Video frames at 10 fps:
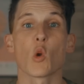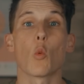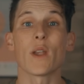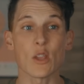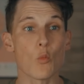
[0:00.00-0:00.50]

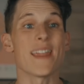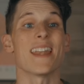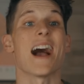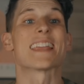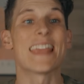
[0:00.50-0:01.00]
when he went
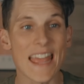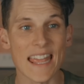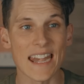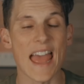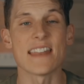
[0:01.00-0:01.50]

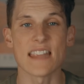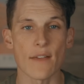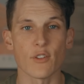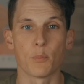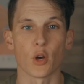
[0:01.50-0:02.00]
again at
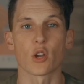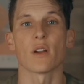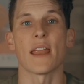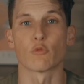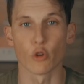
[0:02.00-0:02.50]
Devin Booker
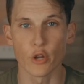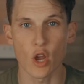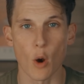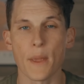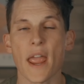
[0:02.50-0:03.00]
and Rudy
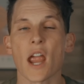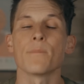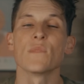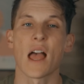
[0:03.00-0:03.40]
Gobert.